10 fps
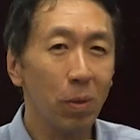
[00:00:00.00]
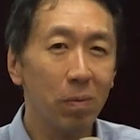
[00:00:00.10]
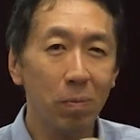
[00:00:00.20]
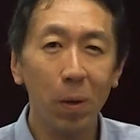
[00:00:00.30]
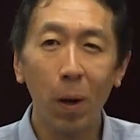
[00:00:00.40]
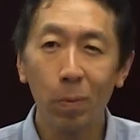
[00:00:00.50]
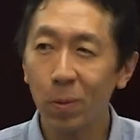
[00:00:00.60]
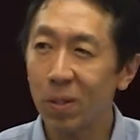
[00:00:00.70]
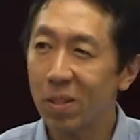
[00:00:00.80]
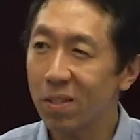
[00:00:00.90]
we have more
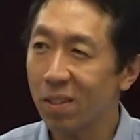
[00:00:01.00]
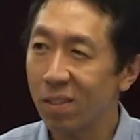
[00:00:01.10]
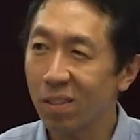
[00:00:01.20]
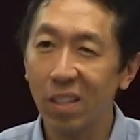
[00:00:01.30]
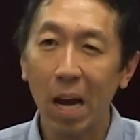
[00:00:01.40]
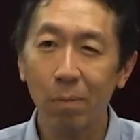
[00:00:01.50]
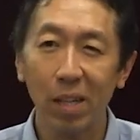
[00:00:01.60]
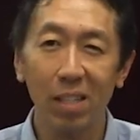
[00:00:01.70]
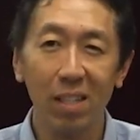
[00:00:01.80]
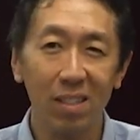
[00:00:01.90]
opportunities to
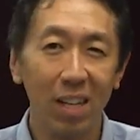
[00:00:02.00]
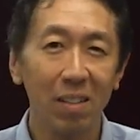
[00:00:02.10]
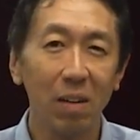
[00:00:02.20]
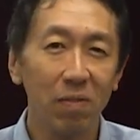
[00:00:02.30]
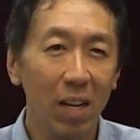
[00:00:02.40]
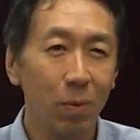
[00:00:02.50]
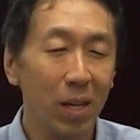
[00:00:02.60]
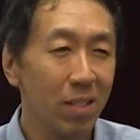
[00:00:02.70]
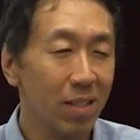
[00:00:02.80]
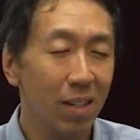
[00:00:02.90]
collaborate and that I'll find
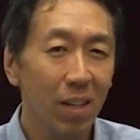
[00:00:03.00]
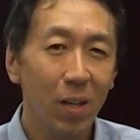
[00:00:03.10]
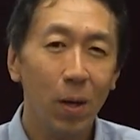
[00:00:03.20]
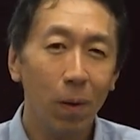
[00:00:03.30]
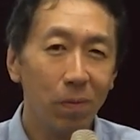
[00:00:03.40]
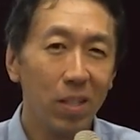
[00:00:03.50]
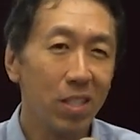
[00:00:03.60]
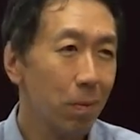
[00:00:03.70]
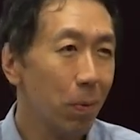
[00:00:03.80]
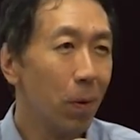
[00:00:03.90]
ways to hopefully
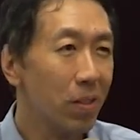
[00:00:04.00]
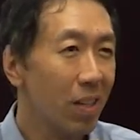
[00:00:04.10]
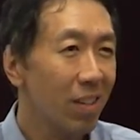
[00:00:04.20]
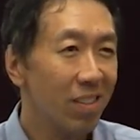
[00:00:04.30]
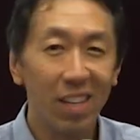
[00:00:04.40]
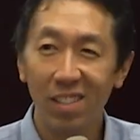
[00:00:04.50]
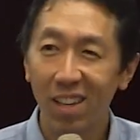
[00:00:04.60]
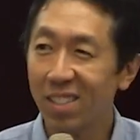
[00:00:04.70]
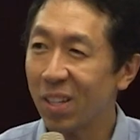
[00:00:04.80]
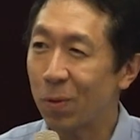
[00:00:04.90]
support the
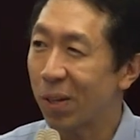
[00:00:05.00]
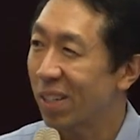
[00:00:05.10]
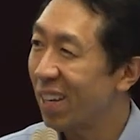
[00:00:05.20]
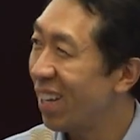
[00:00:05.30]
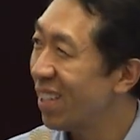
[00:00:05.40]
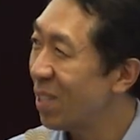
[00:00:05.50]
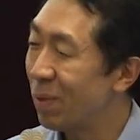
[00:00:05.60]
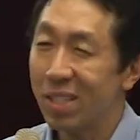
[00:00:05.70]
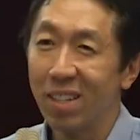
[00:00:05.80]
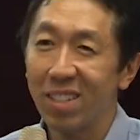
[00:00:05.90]
exciting work ahead to
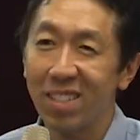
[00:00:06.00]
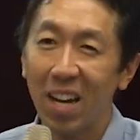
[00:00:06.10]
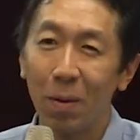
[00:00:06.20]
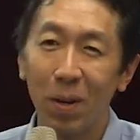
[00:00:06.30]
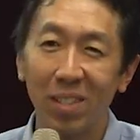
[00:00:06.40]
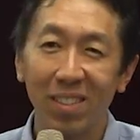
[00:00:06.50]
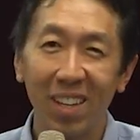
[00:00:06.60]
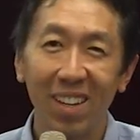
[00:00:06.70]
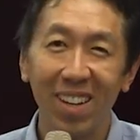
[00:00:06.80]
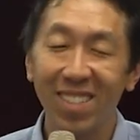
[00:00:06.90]
be done in Taiwan and
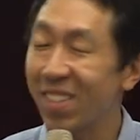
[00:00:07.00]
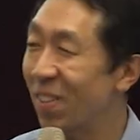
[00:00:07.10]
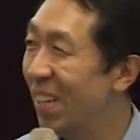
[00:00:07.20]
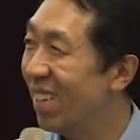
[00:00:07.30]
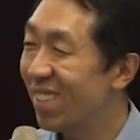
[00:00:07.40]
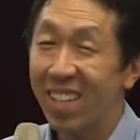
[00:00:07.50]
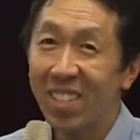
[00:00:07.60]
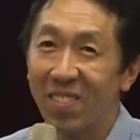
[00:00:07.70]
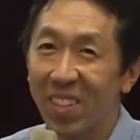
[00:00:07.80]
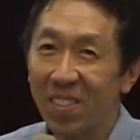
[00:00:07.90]
AI. So
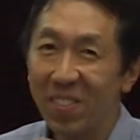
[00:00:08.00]
thank you very